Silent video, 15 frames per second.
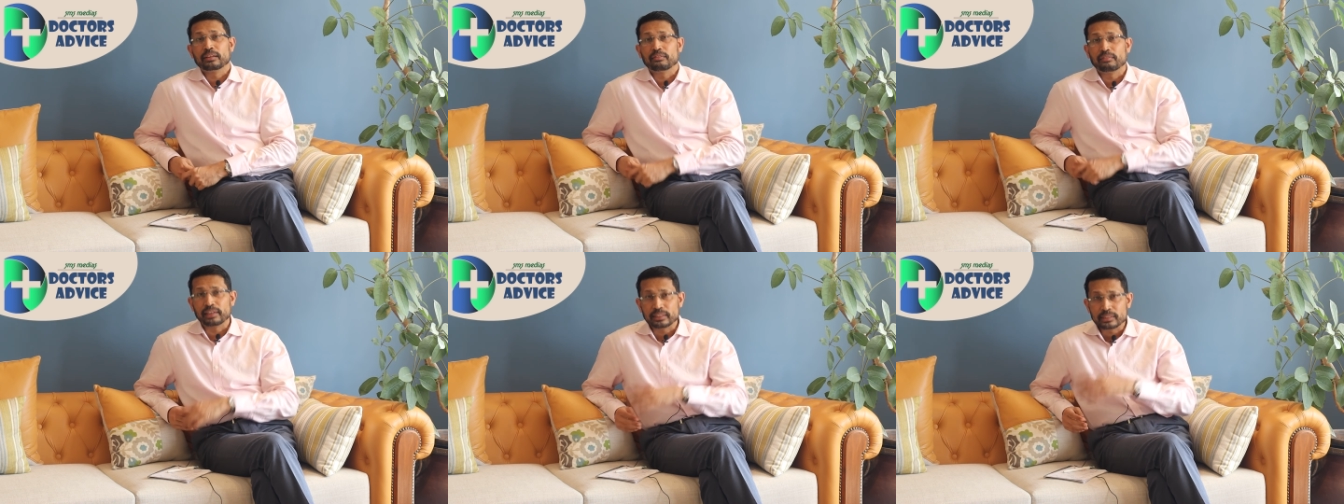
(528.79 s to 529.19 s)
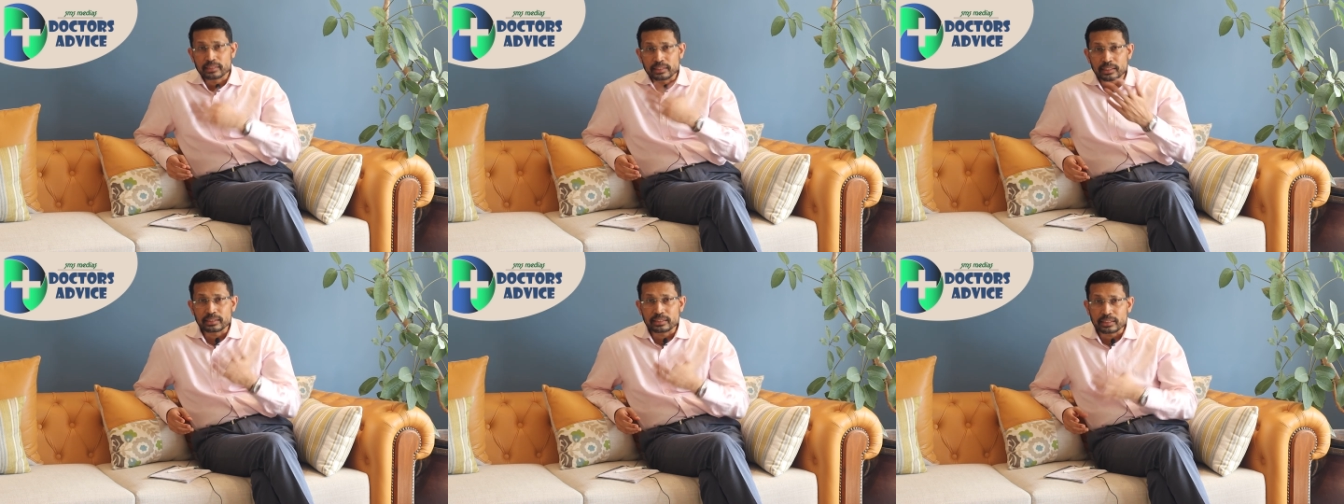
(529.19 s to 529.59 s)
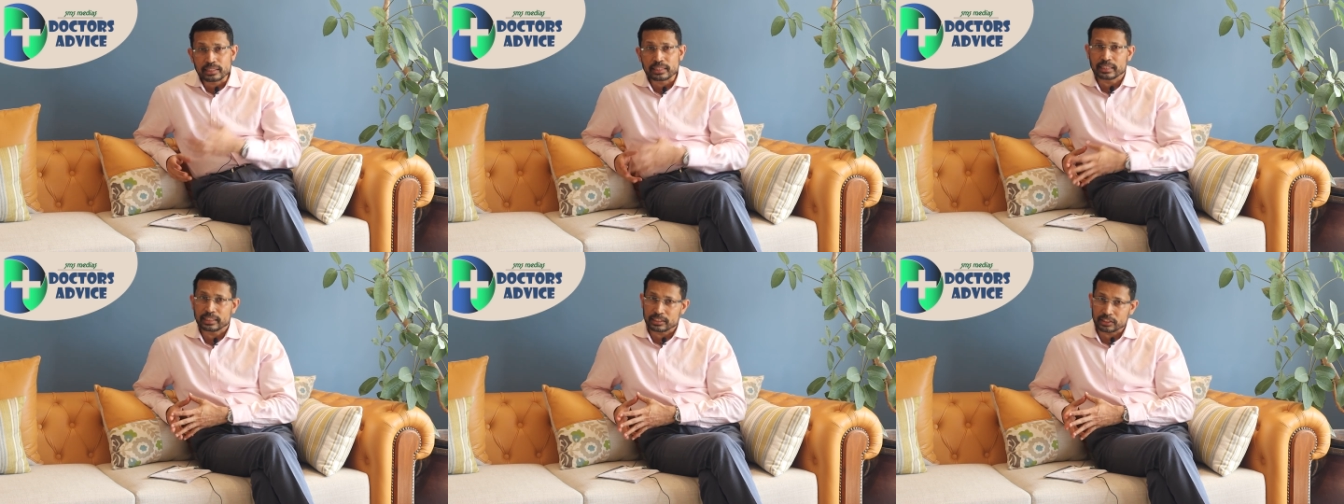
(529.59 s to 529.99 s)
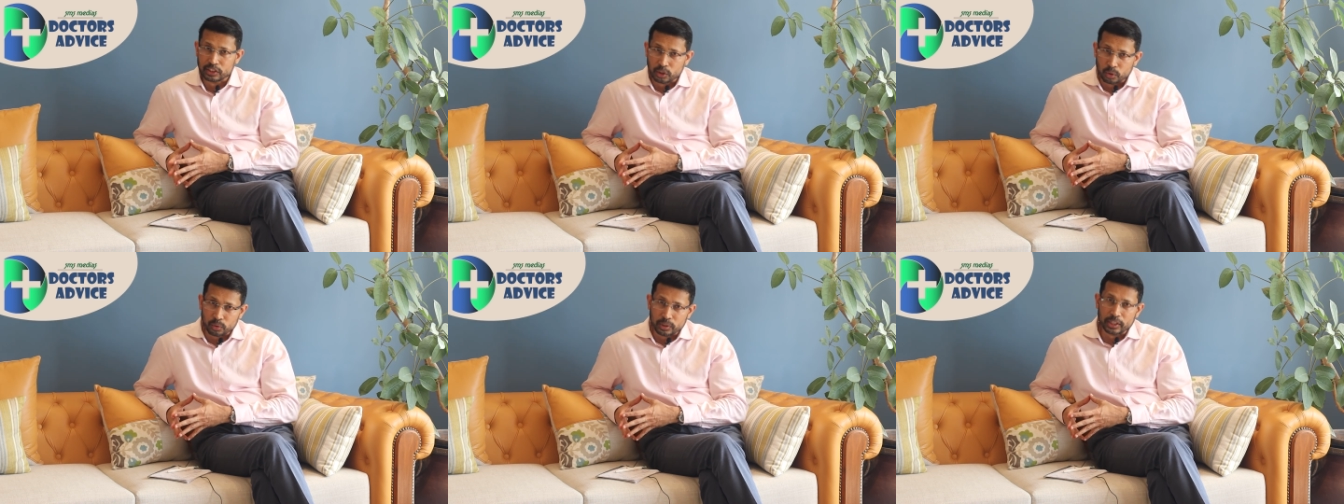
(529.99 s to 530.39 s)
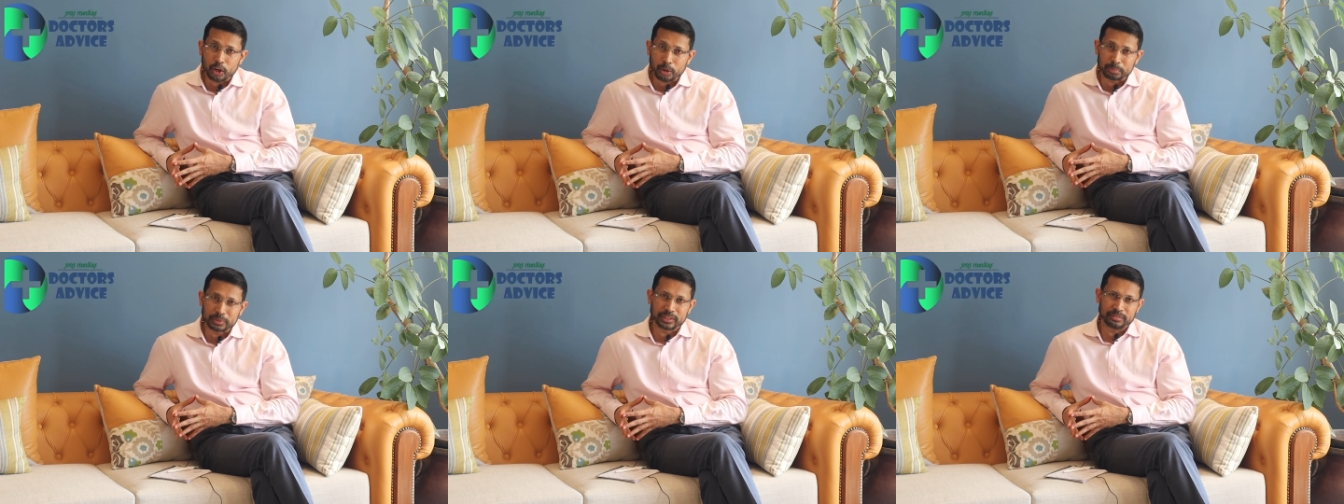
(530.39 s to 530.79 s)
where surgery is the only
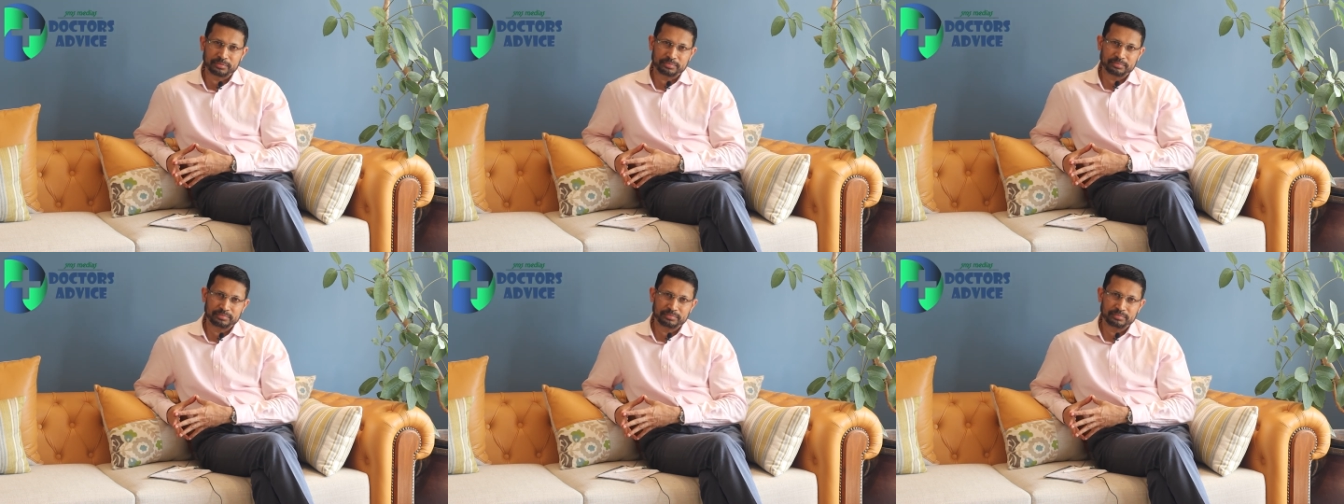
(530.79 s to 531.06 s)
option.